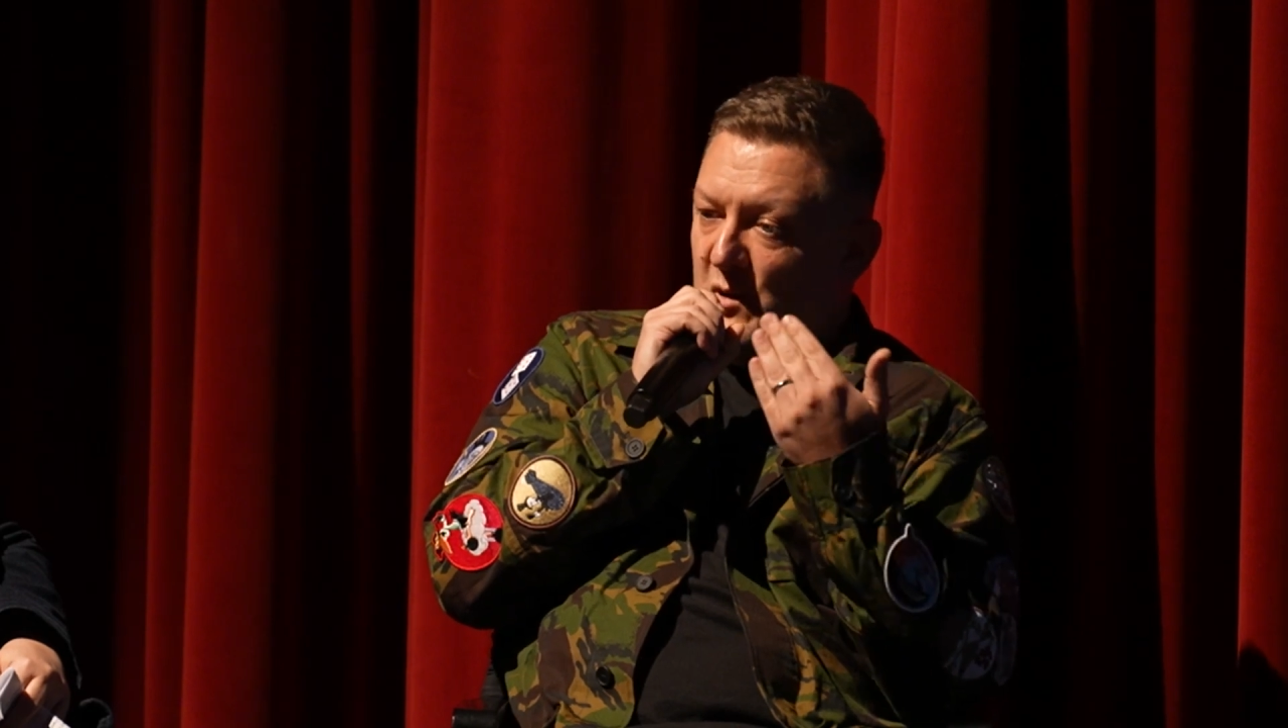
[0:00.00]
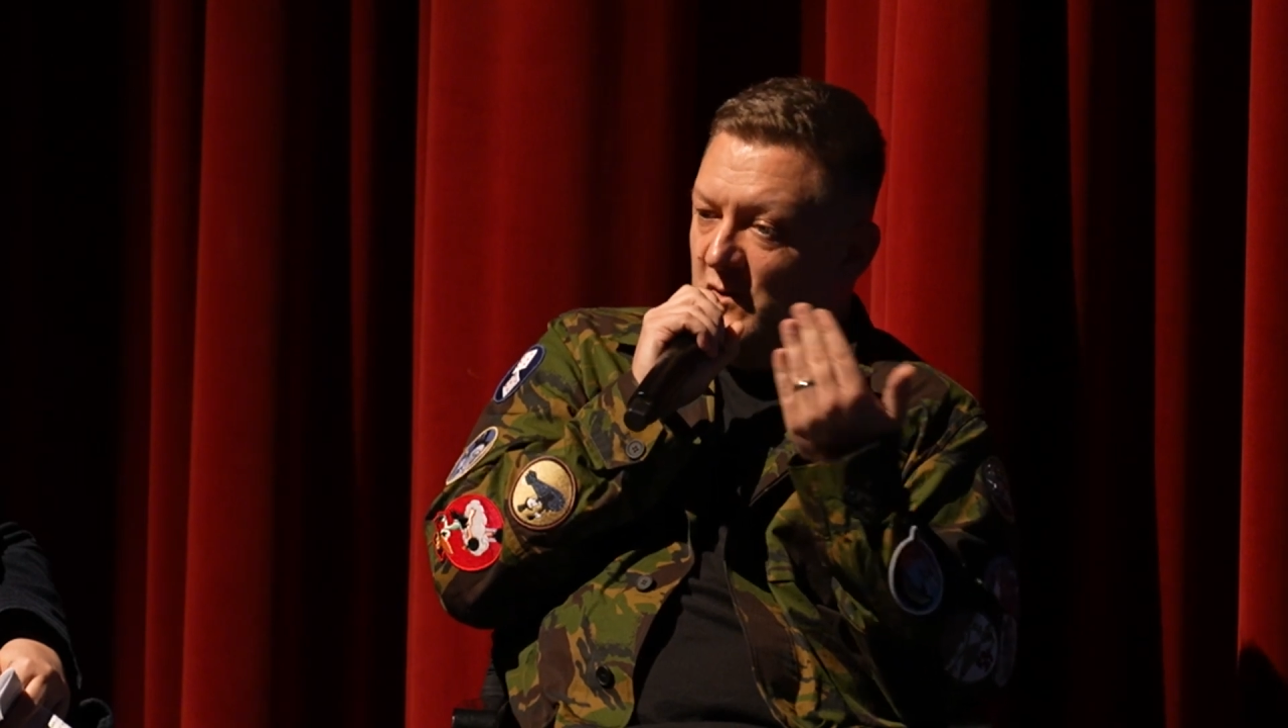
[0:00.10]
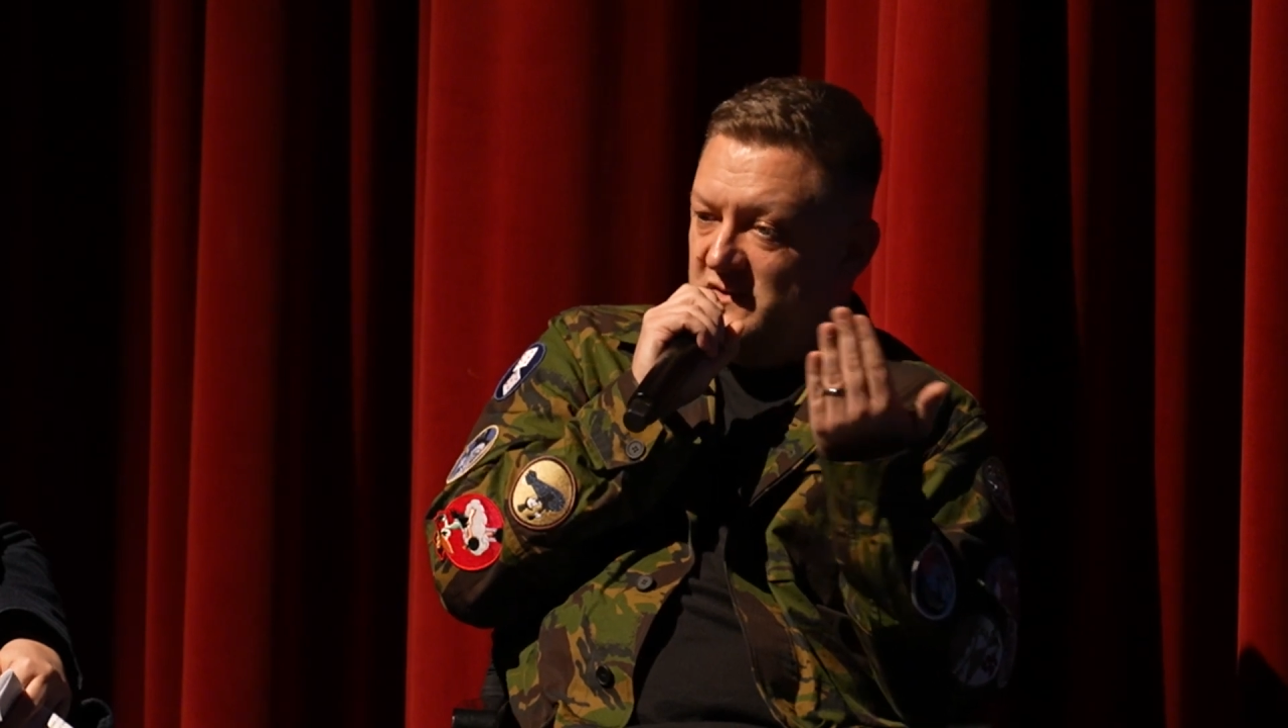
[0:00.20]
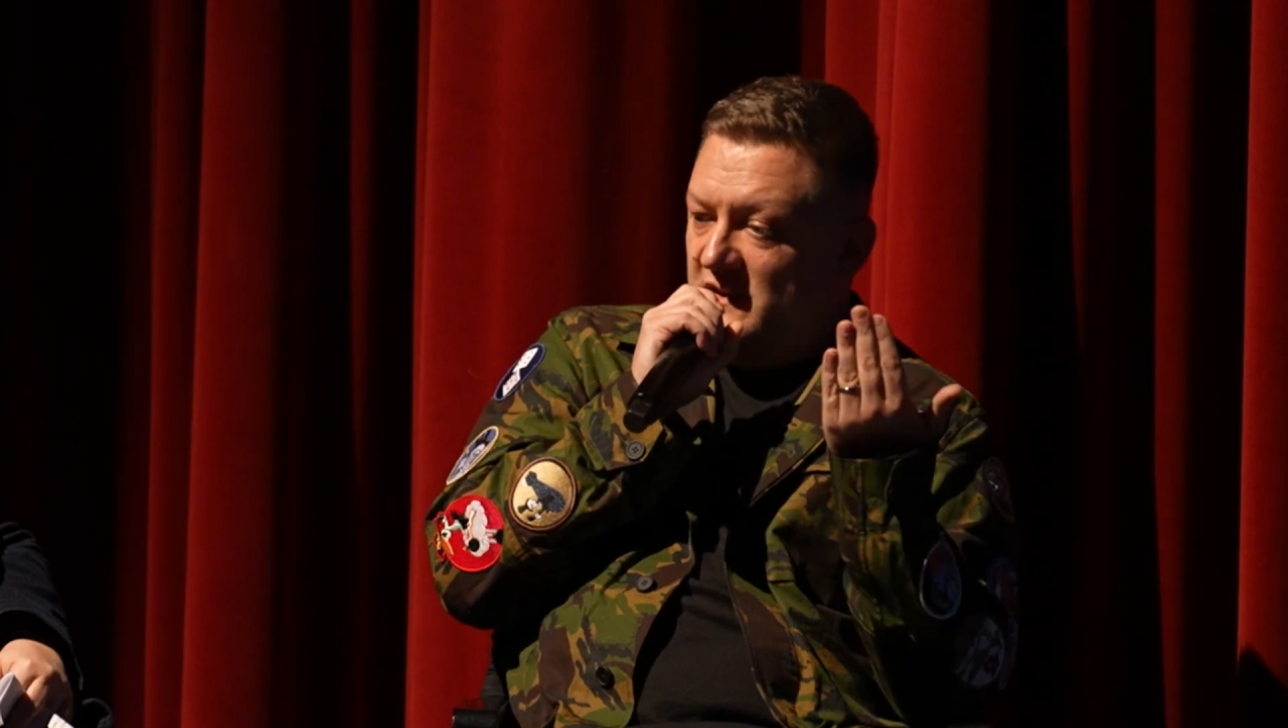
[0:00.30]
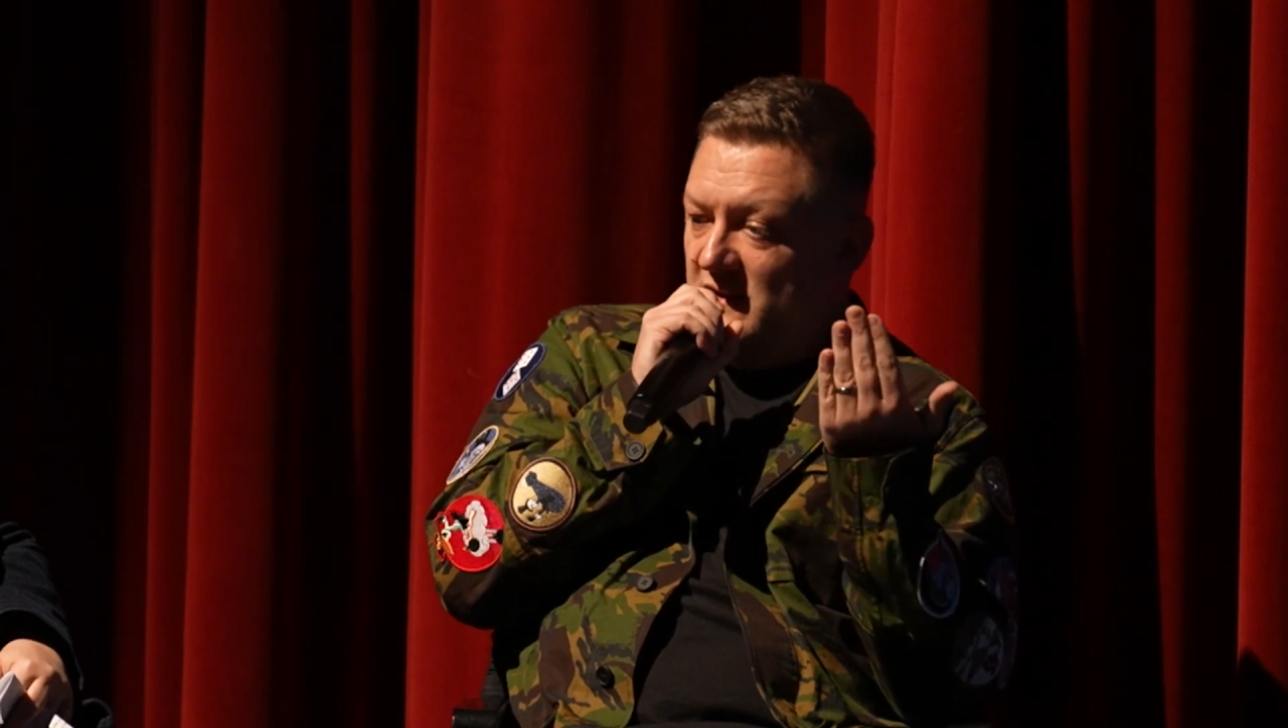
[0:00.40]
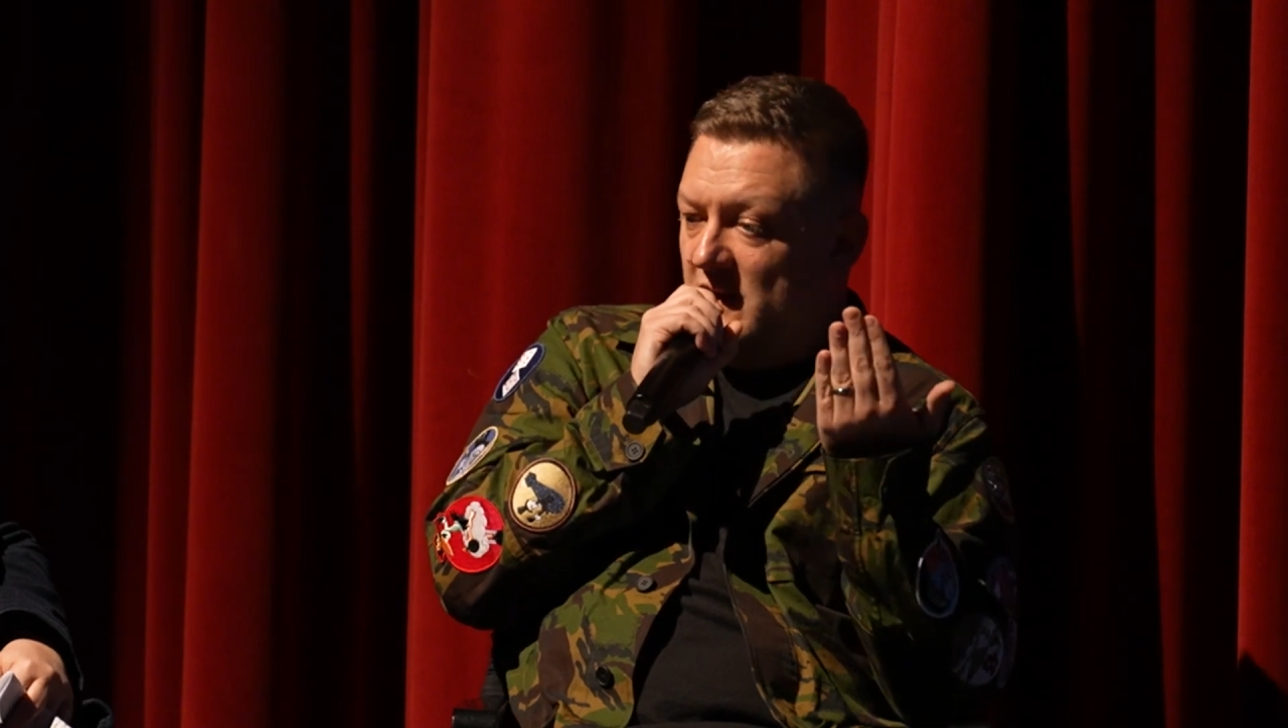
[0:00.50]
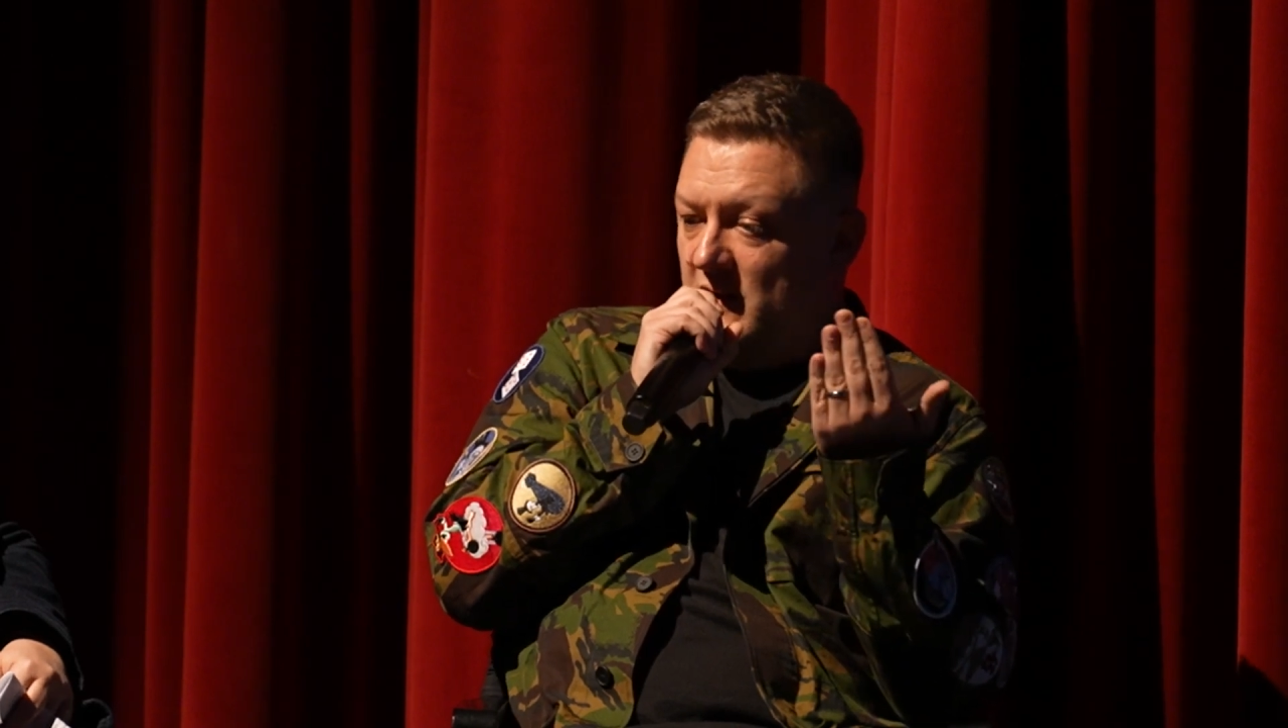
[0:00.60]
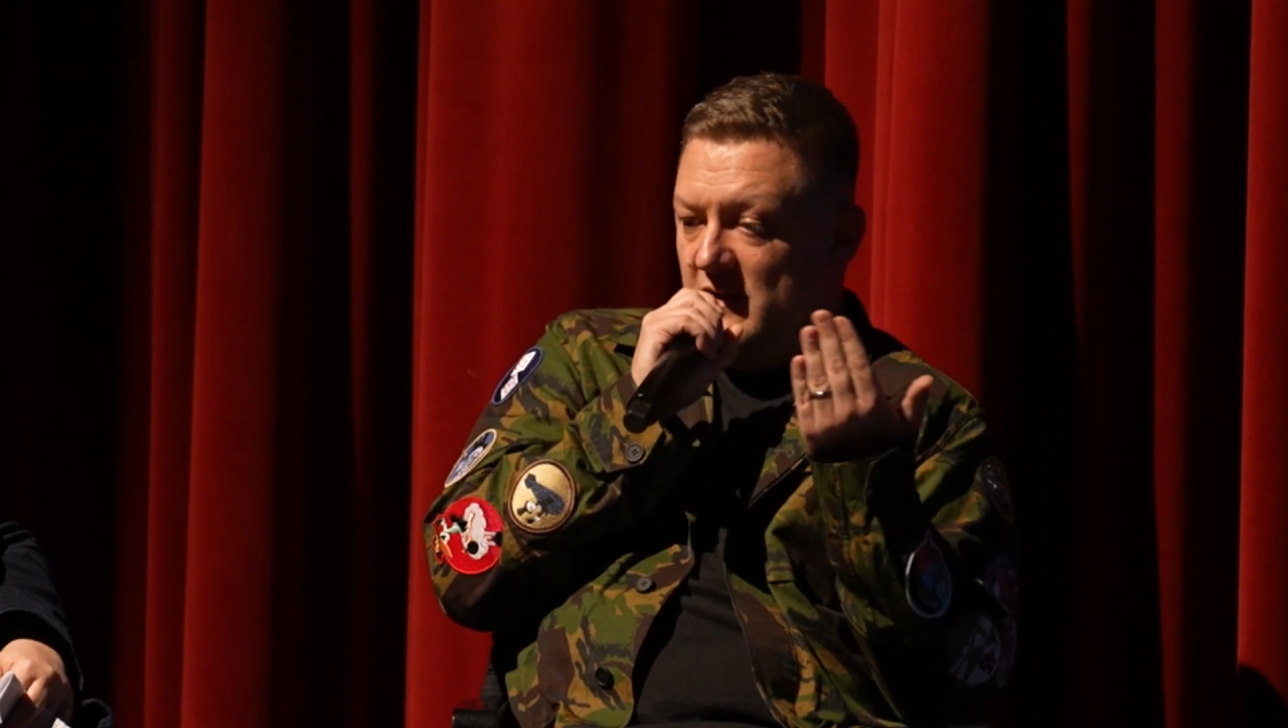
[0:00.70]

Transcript: person,